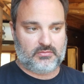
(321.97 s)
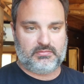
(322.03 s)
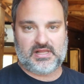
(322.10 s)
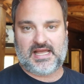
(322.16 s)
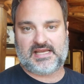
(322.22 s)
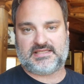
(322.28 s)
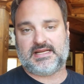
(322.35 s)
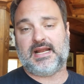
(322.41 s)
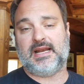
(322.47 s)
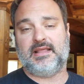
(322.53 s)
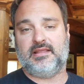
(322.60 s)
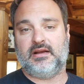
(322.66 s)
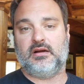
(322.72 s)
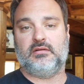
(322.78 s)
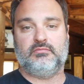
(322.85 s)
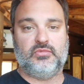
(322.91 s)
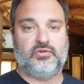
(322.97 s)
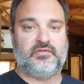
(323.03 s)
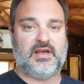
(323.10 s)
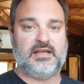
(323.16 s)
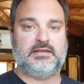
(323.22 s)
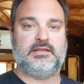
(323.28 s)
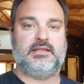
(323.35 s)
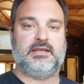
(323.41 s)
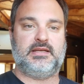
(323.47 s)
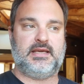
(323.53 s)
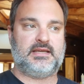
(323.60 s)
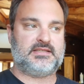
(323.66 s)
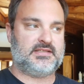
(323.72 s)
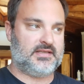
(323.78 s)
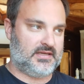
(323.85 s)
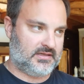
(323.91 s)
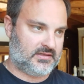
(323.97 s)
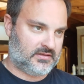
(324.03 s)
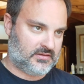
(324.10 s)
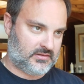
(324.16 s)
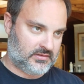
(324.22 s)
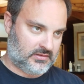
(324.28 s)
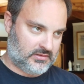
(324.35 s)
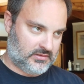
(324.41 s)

blast out of there and move on to the next thing.